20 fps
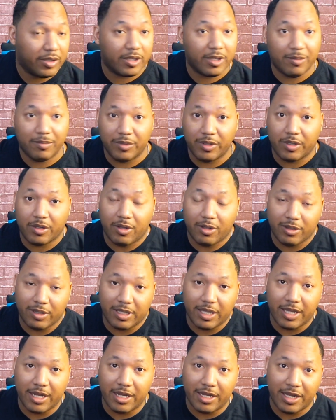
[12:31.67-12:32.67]
a company called
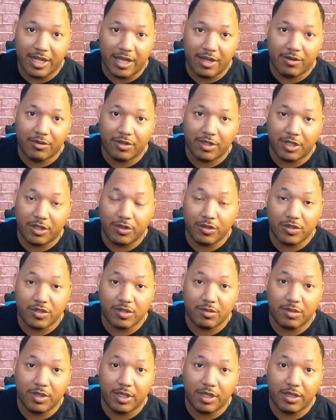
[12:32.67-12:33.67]
Get It Now, and they used
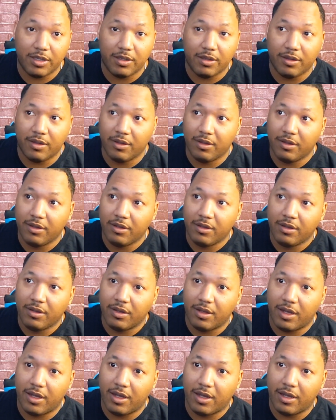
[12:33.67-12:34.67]
to be,
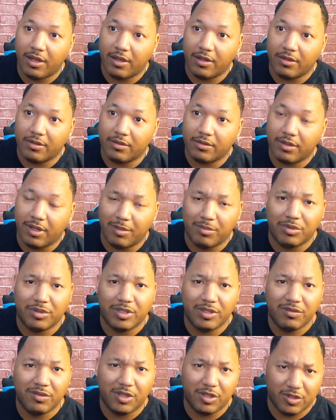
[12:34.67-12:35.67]
I
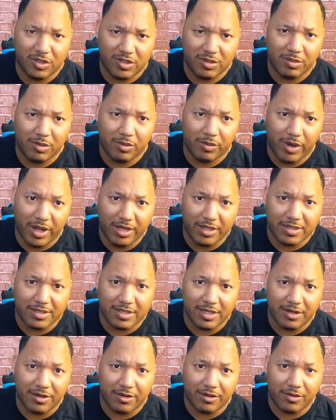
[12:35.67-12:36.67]
believe they used to be
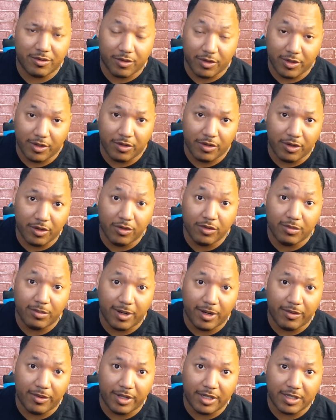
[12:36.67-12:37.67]
Rent-A-Center, or they're owned
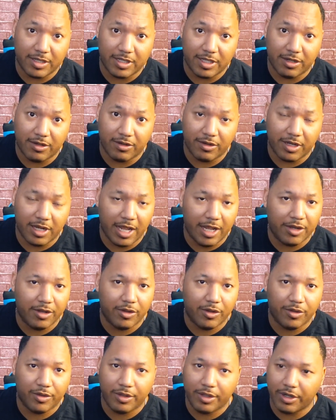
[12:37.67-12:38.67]
by Rent-A-Center, and I
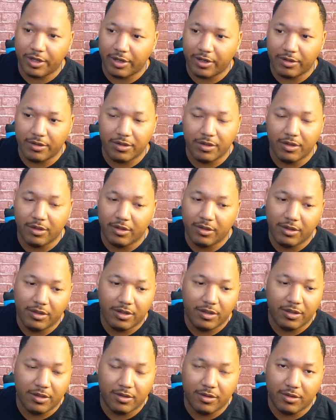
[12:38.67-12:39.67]
know they're
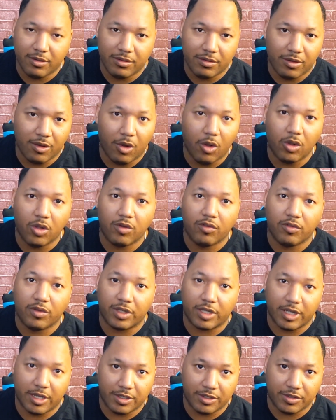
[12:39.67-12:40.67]
all over the
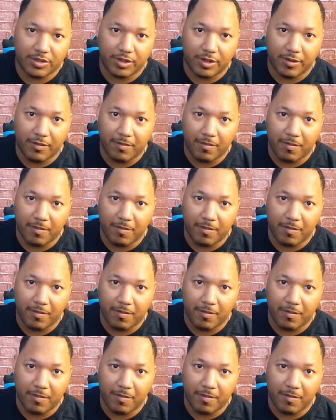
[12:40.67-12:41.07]
country.